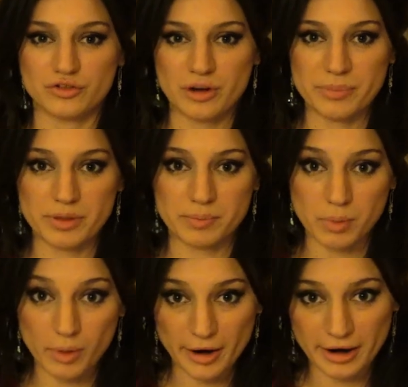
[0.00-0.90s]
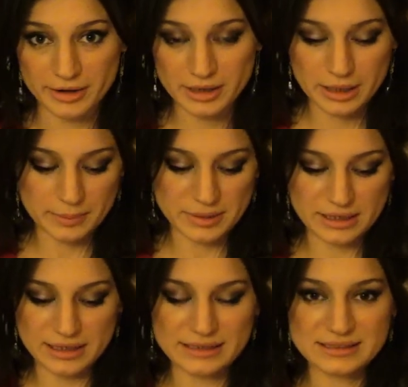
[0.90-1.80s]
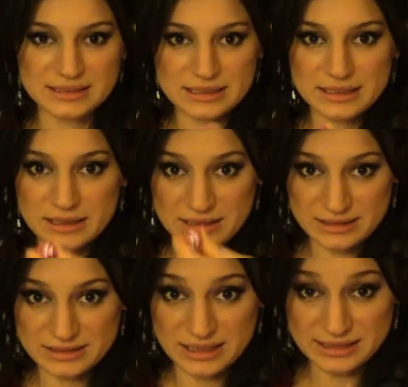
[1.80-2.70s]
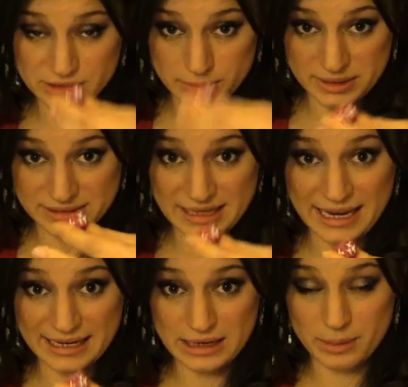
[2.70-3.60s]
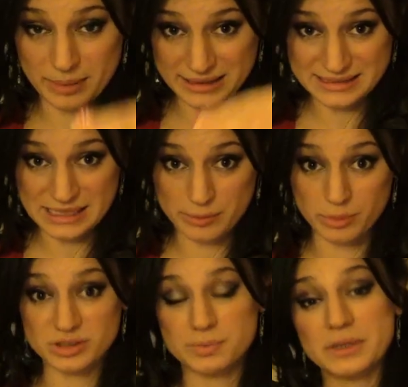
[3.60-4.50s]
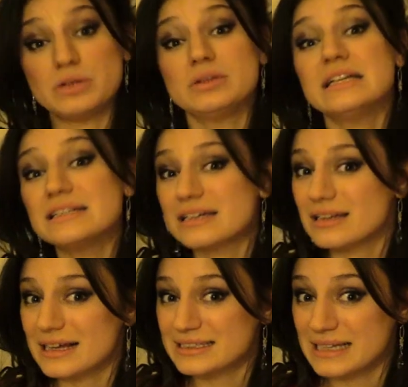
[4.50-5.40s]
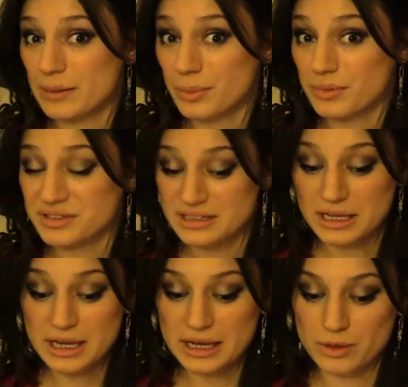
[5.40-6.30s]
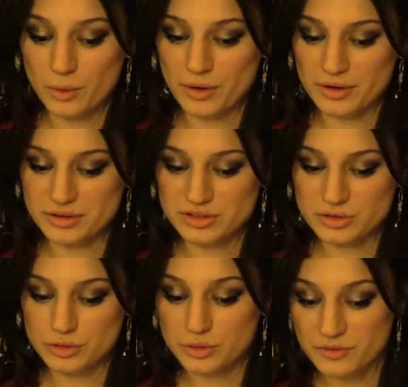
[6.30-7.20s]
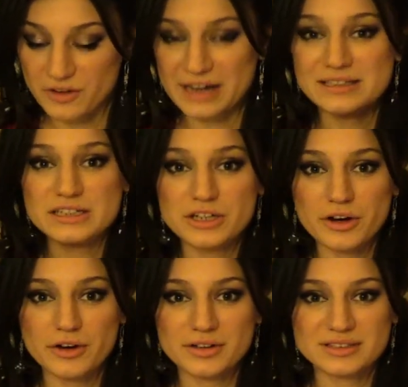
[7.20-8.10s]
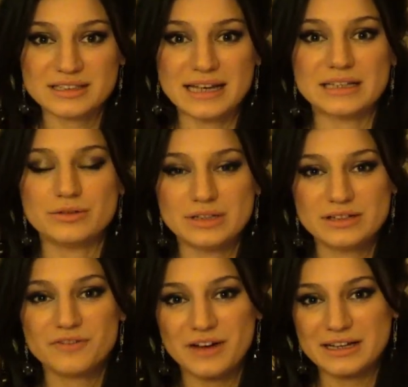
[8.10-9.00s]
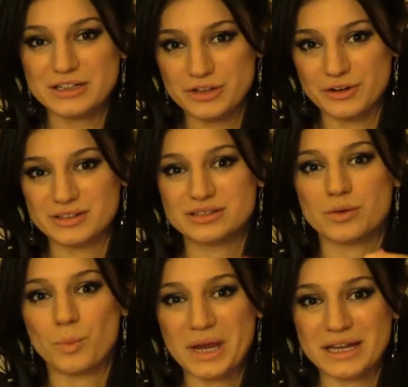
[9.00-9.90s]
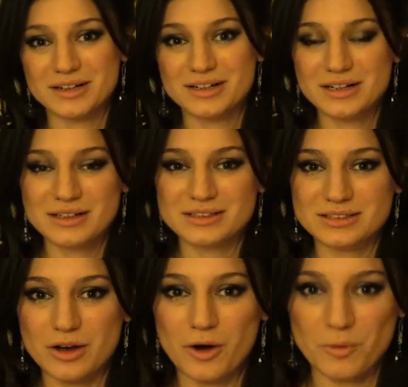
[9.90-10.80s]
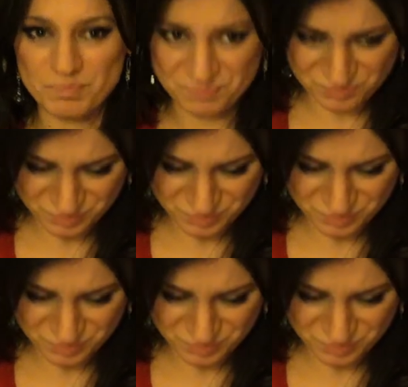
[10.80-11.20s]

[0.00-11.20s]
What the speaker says: from the board because these dice are being taken up by samples. But you need to collect samples in order to find cures, and you need to find cures to win. So